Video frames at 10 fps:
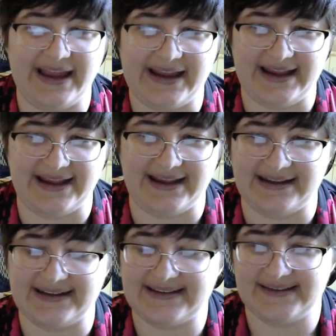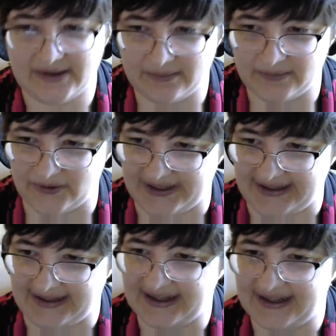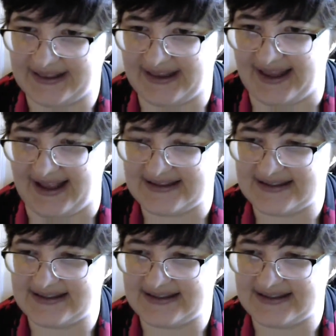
a ceremony that